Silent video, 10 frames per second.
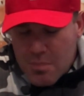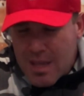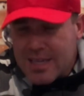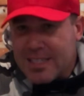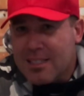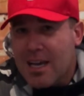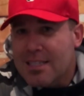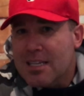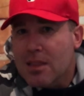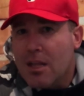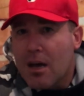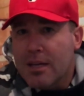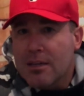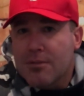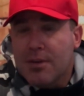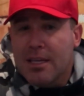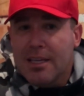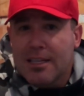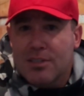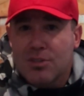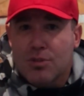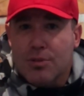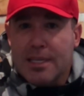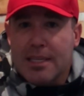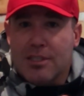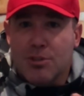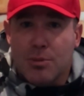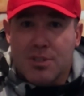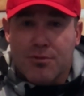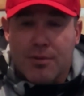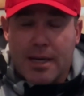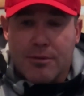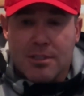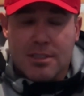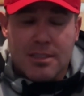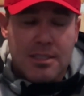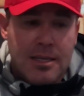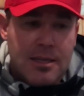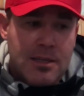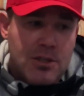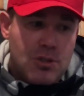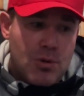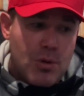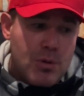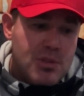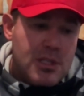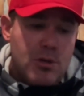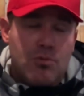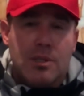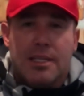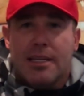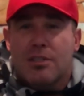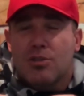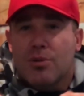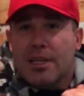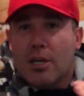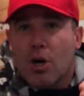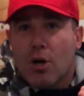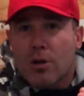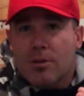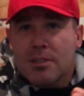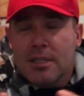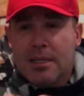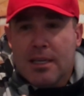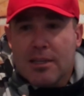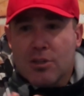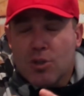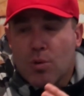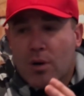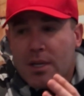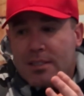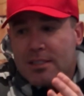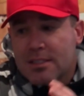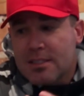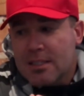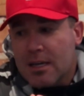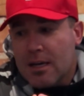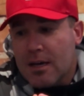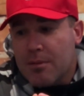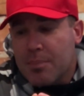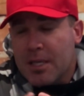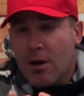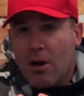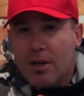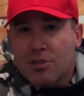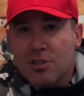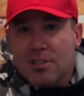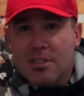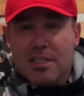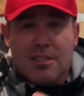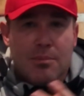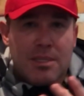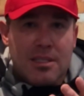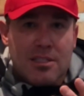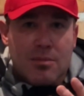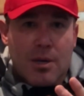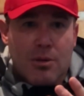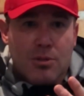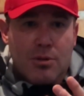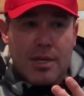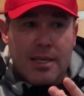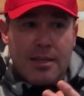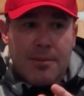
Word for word: and he ties a lot of history into his fragrances. So those that are really into the art and the nuances uh, beyond just that something that smells great,